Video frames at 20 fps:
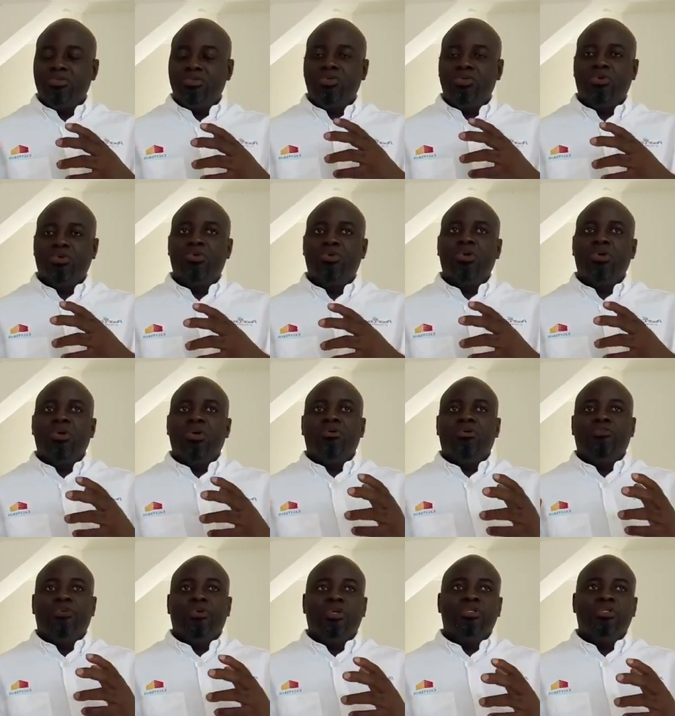So,
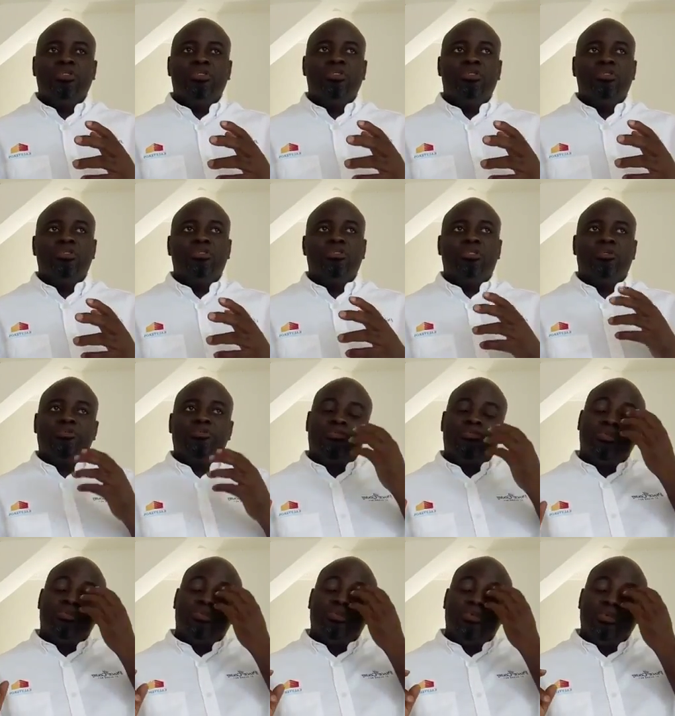for instance,
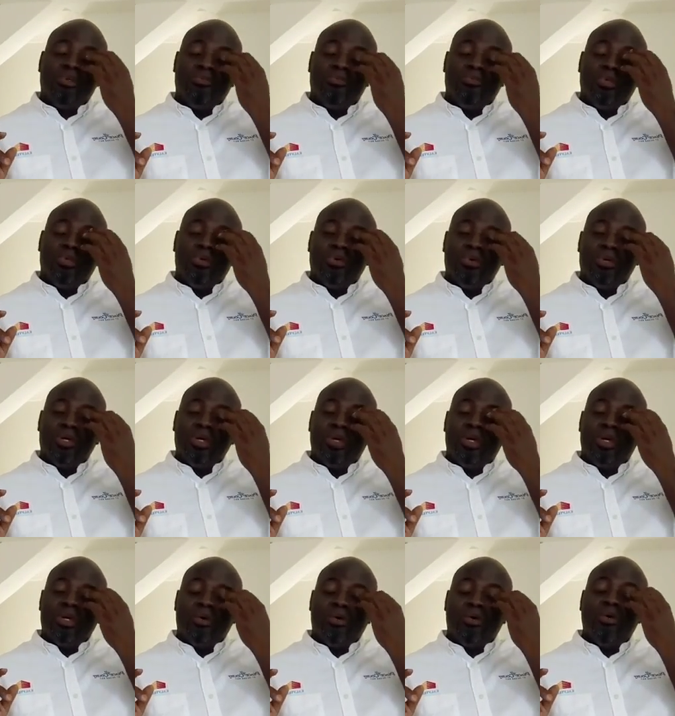if a young
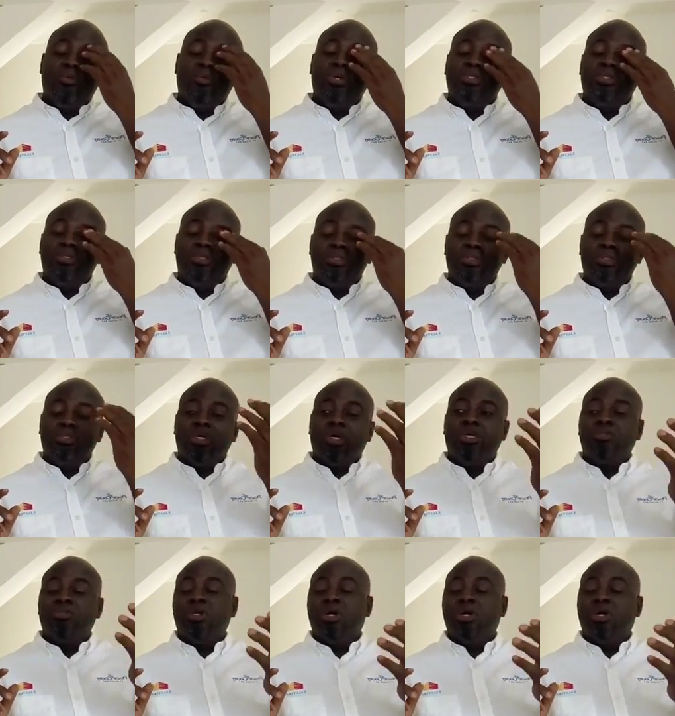guy always desired to